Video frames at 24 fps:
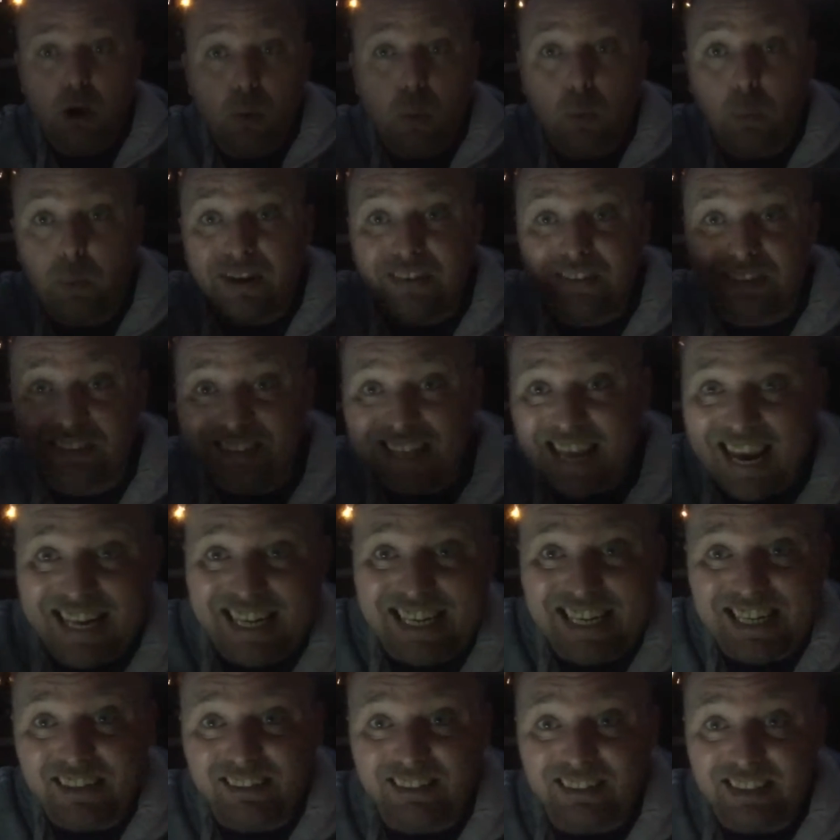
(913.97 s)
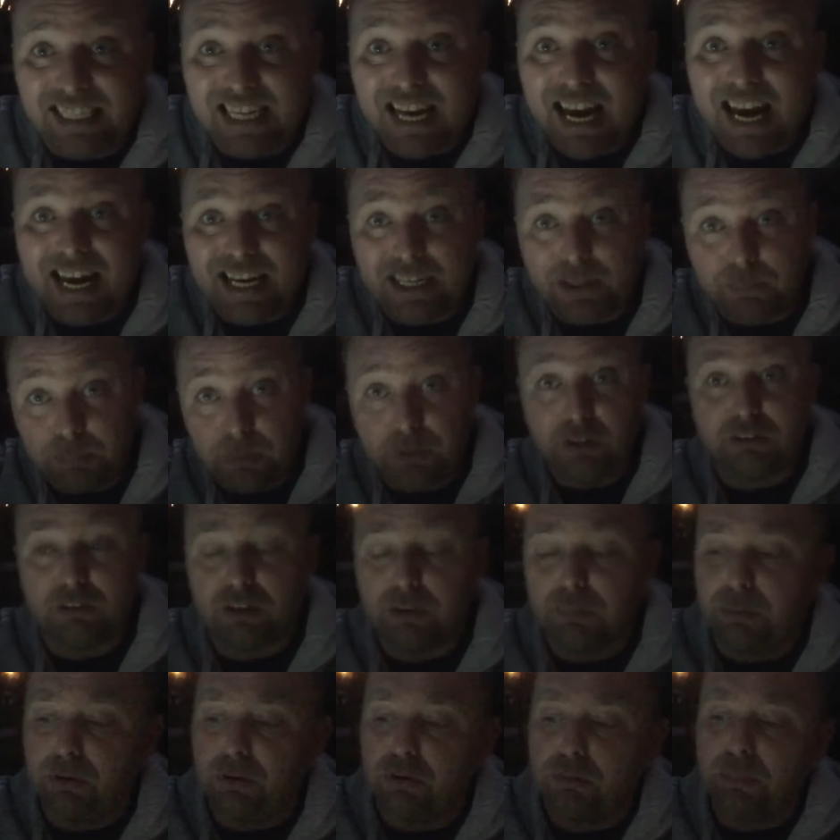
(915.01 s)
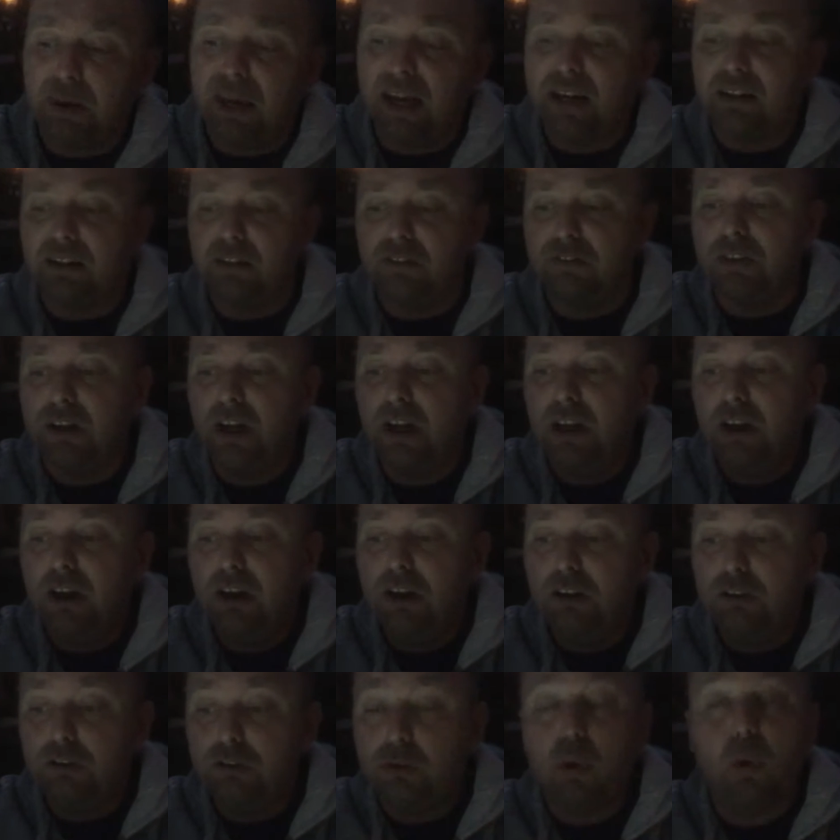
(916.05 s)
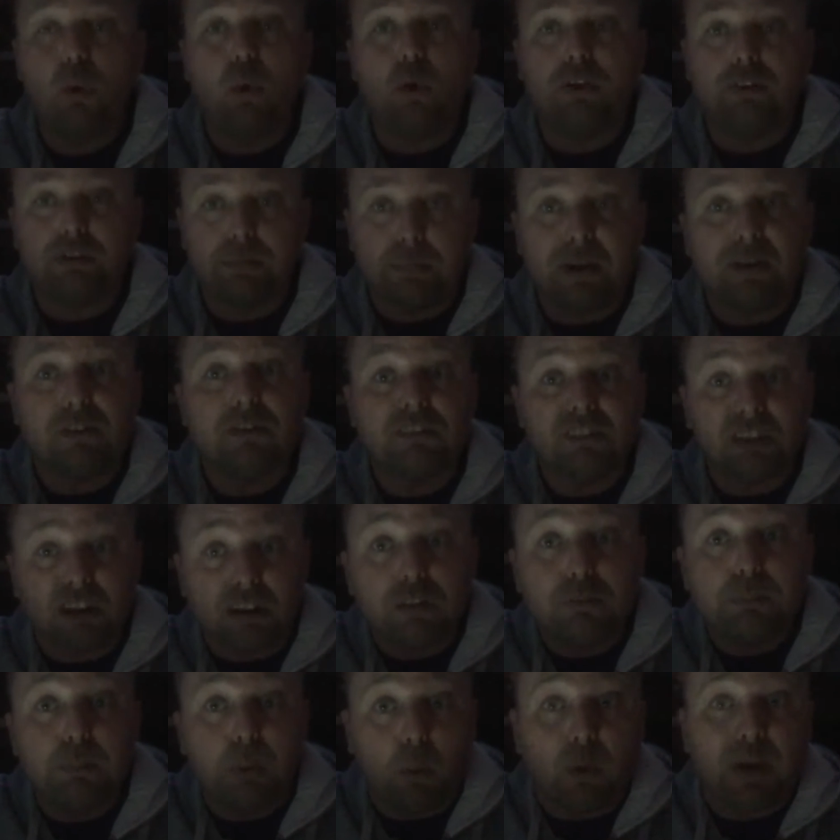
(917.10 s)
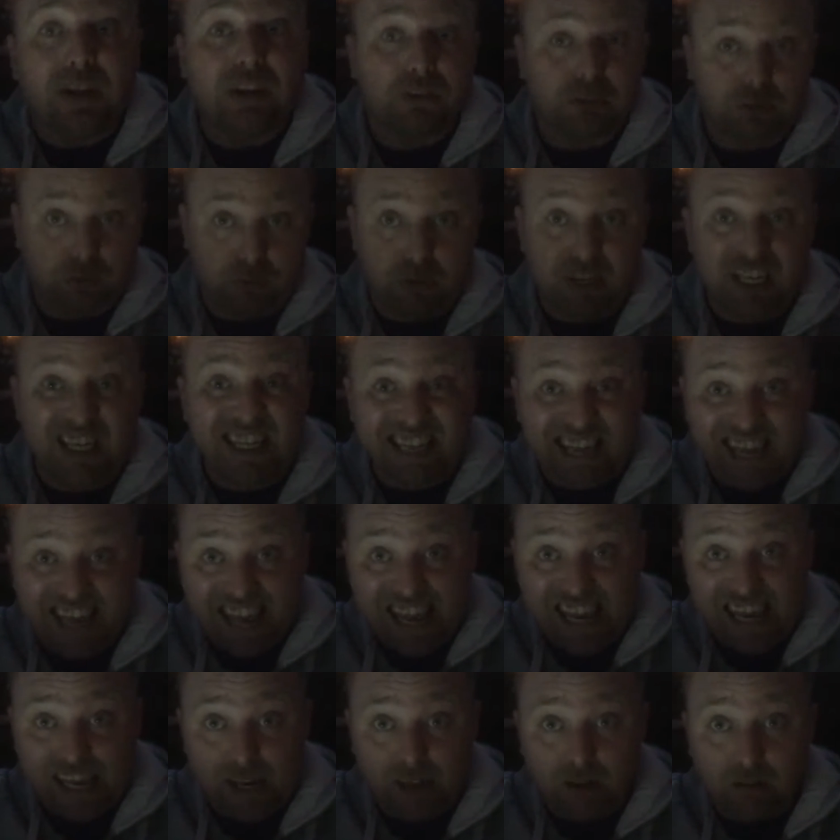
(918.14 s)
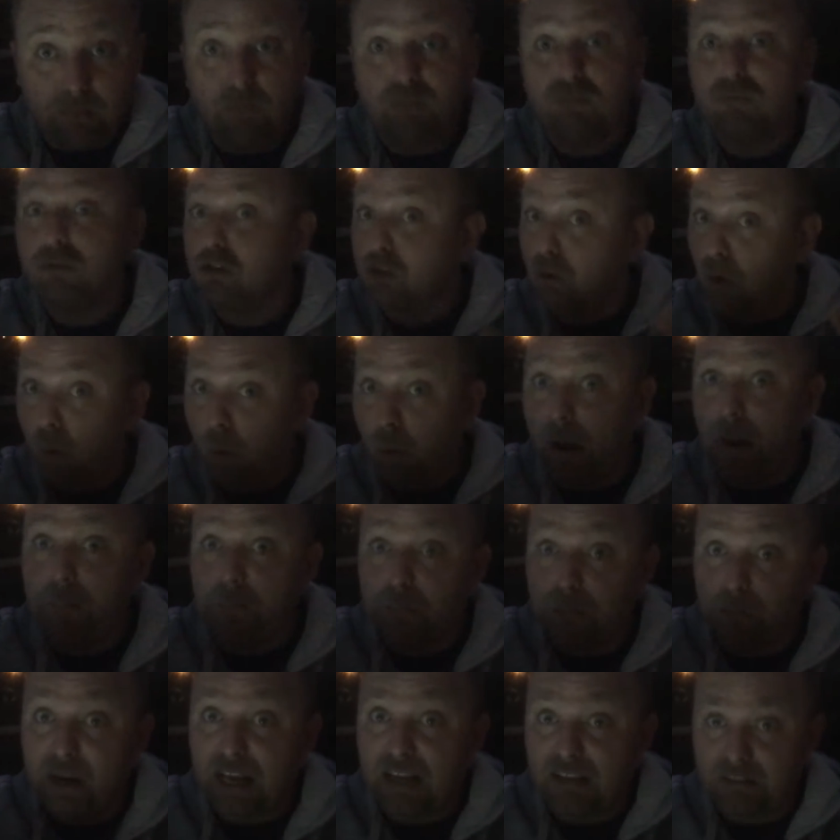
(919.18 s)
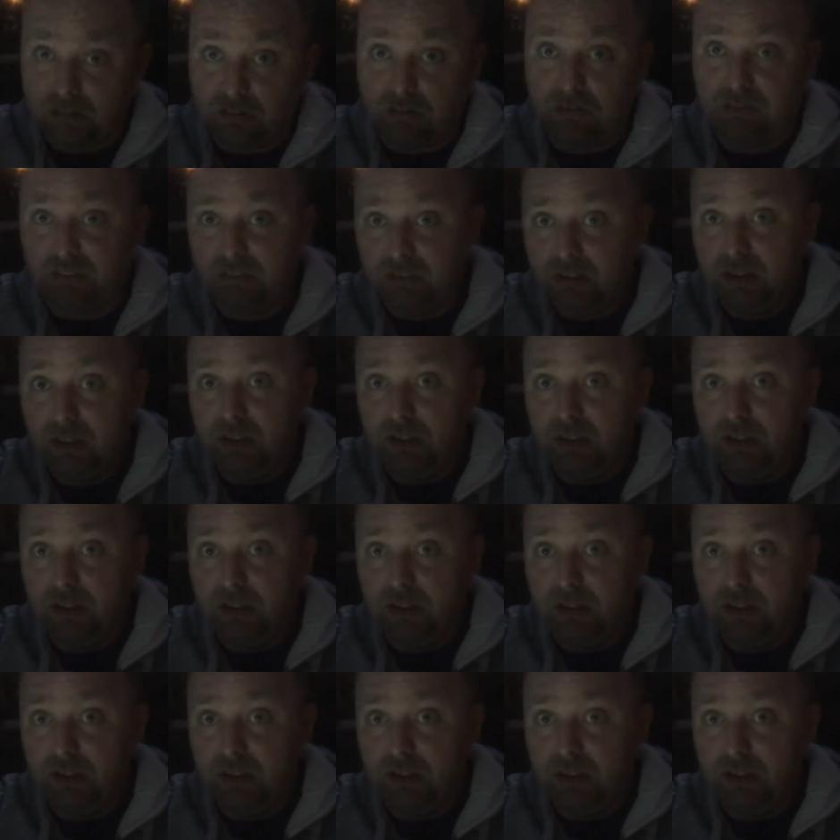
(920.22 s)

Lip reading: Whereas a 1080 Ti, to put this in a perspective, scores about 6.3K. So impressive.